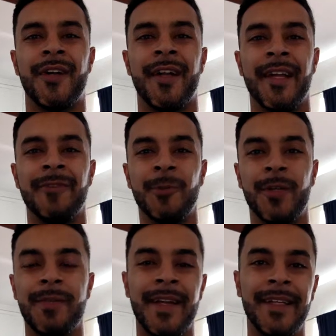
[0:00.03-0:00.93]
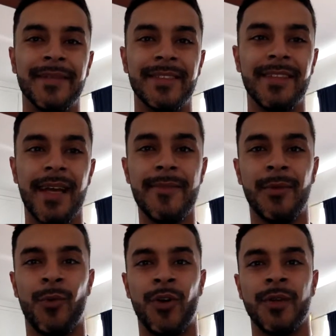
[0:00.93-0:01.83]
Hello everyone, my name is Sam
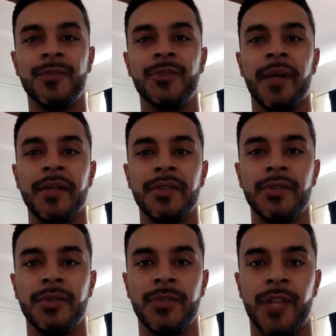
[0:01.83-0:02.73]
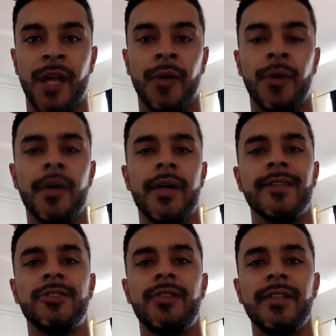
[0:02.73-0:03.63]
and welcome to my YouTube channel.
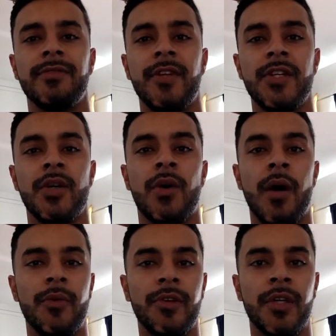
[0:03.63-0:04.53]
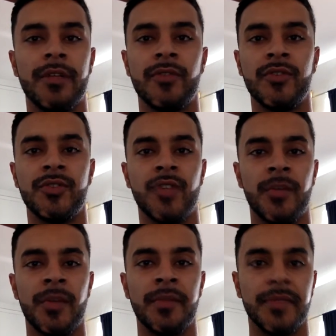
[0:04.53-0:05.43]
In today's video, I want to cover
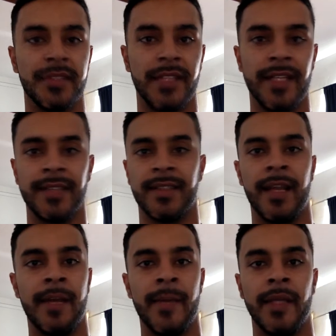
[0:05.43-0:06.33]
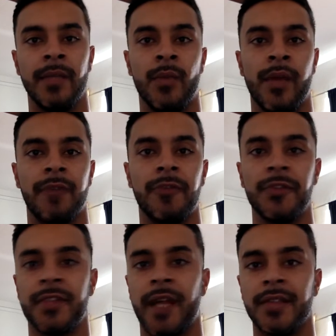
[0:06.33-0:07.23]
some of the mistakes that I made when I
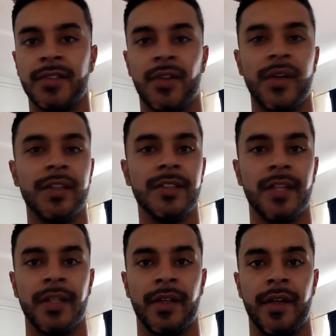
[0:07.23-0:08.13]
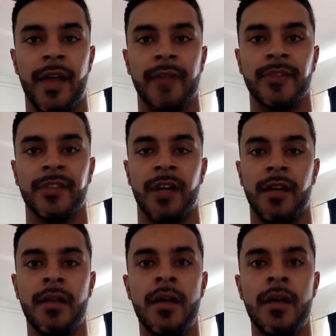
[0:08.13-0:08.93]
first got started selling on Amazon.